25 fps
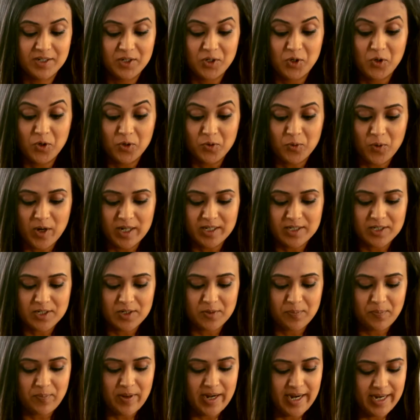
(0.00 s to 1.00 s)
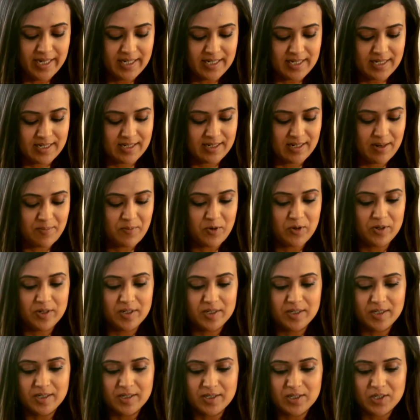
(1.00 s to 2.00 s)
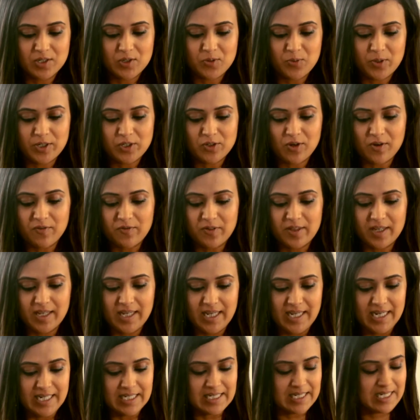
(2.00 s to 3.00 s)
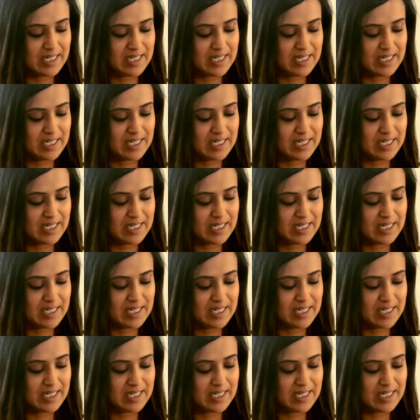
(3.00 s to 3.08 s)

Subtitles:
good ones to plate. I'm going to switch off the heat.